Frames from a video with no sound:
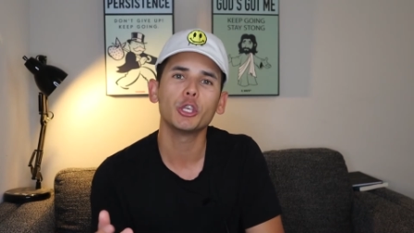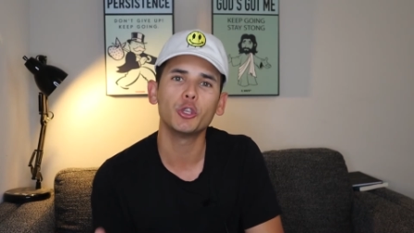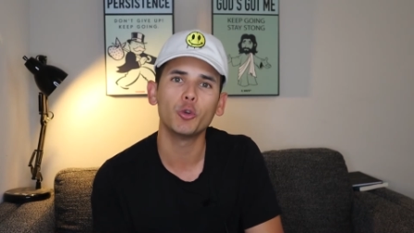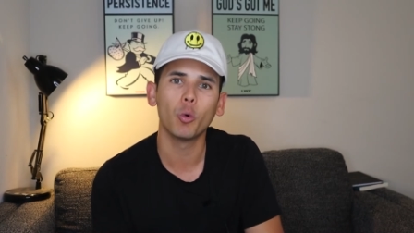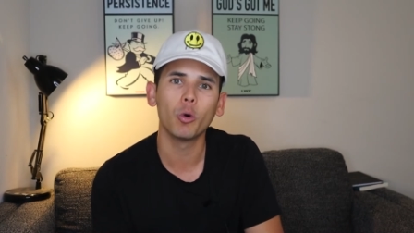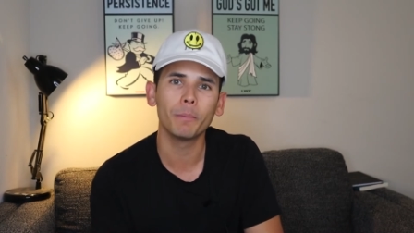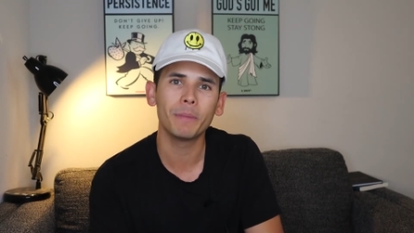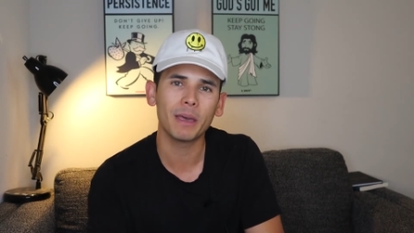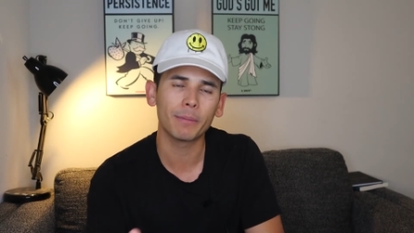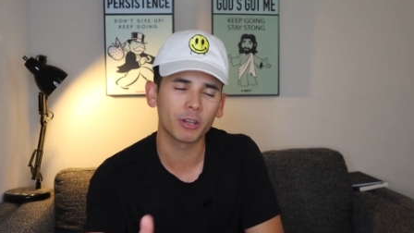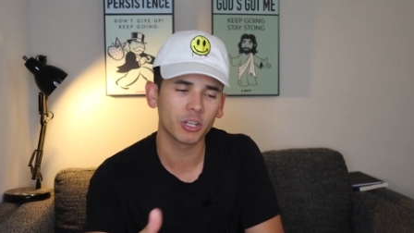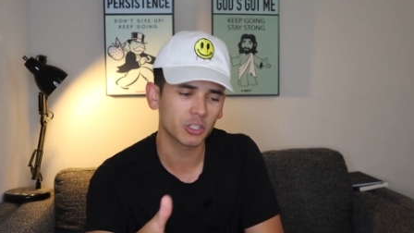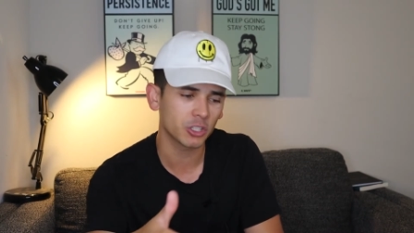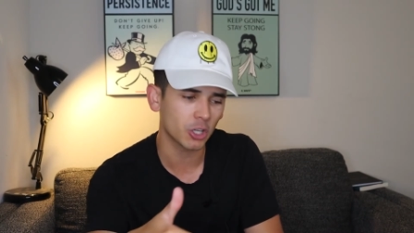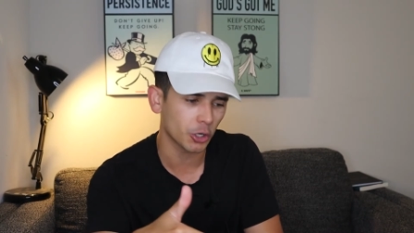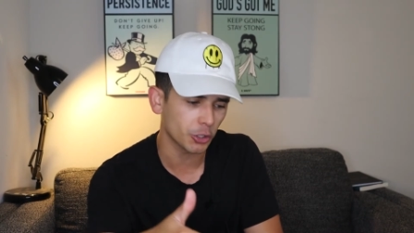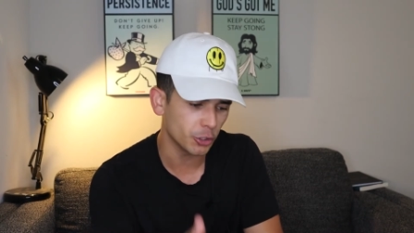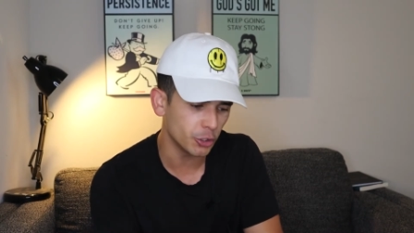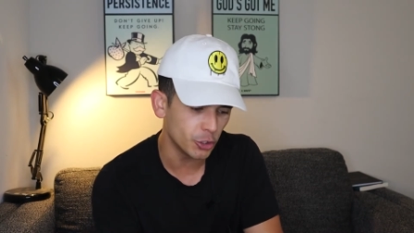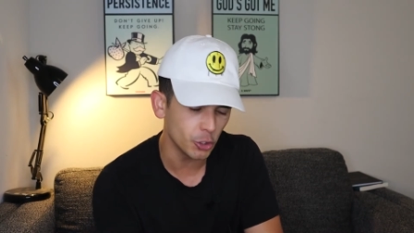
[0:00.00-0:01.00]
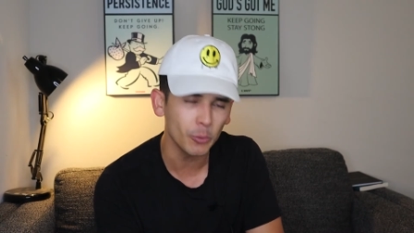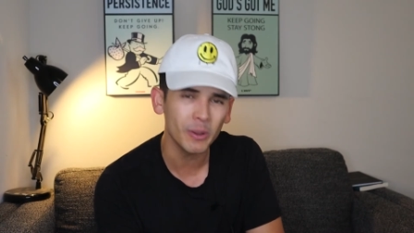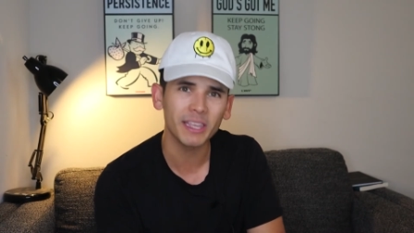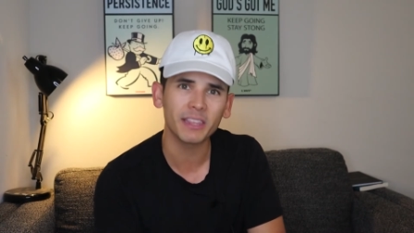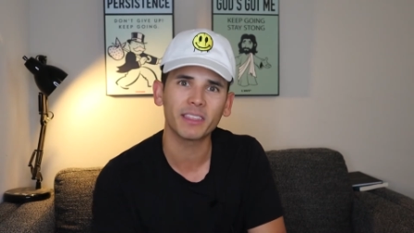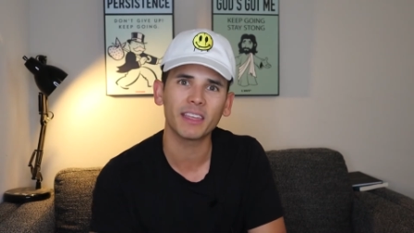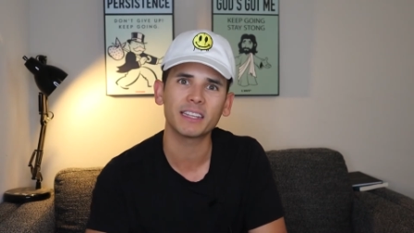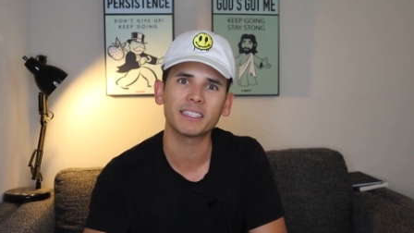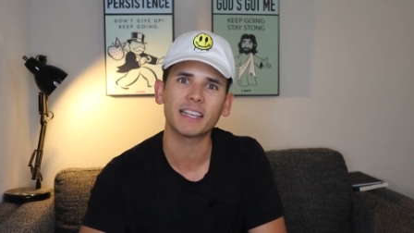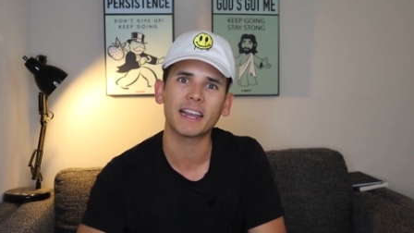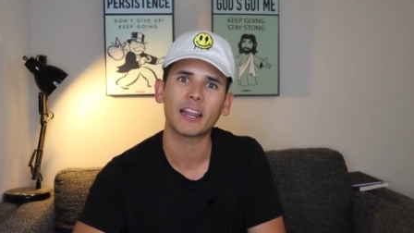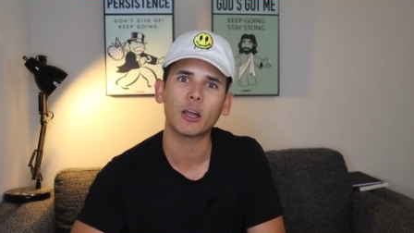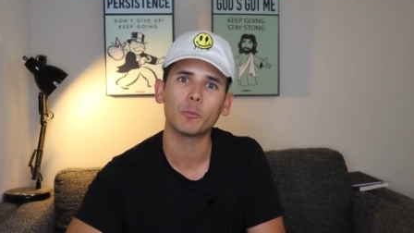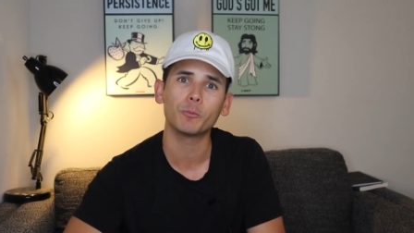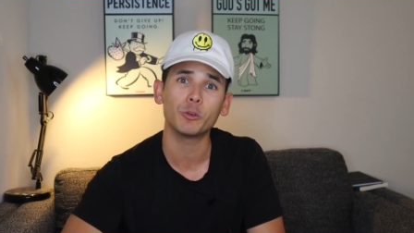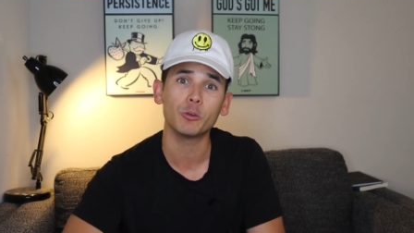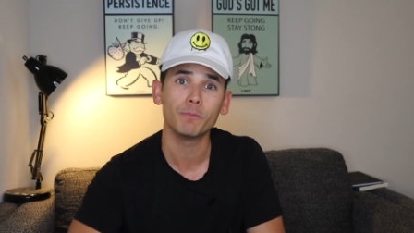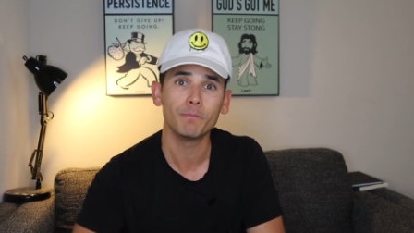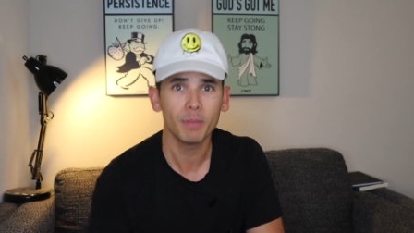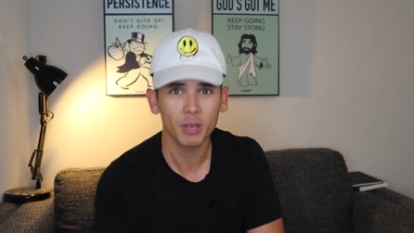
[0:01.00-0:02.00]
you will be able to start doing things that
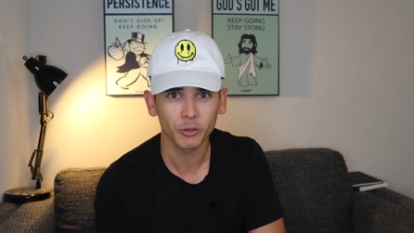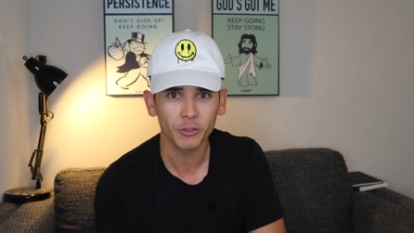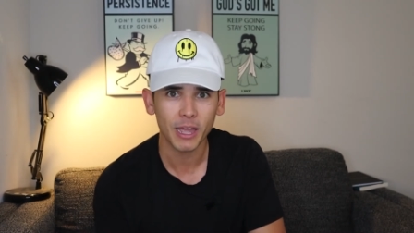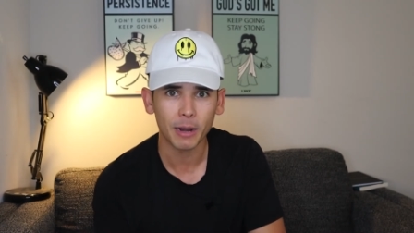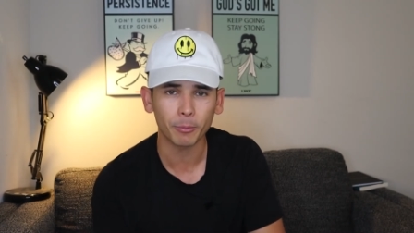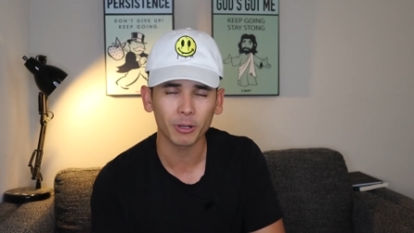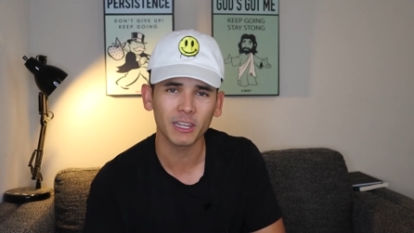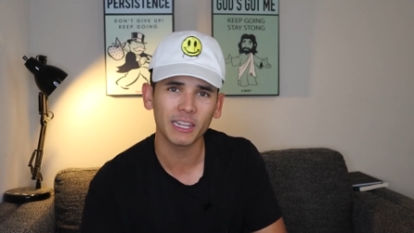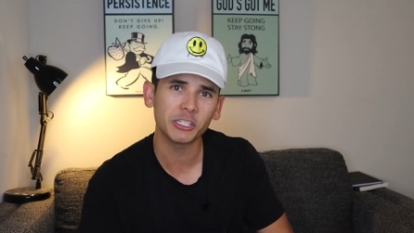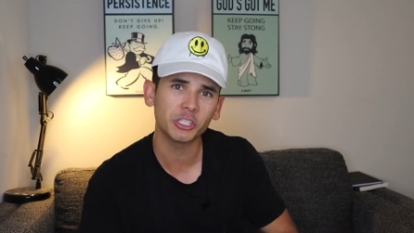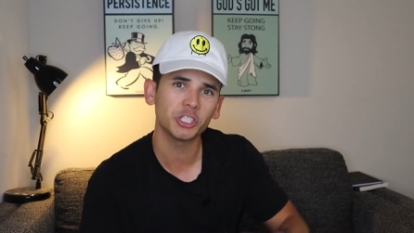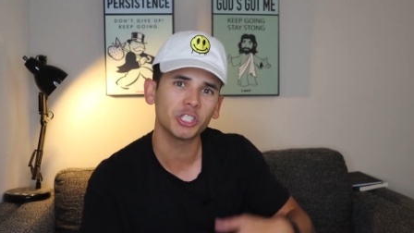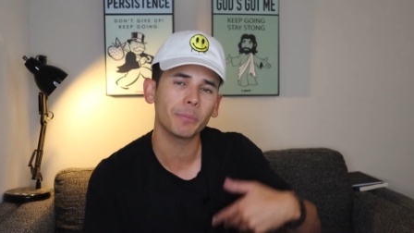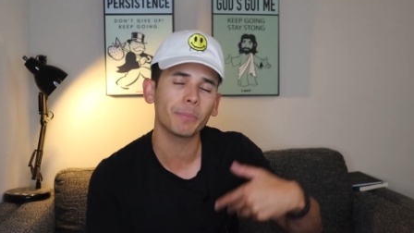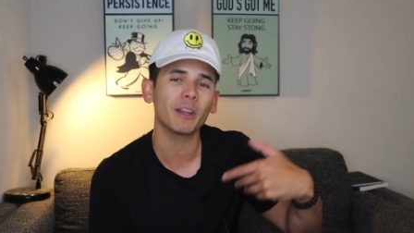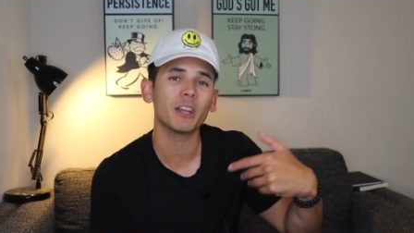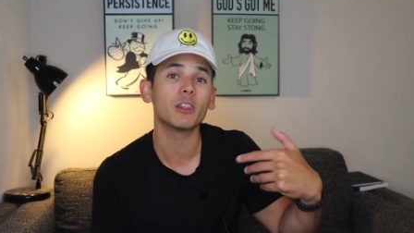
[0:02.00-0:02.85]
help you build that relationship.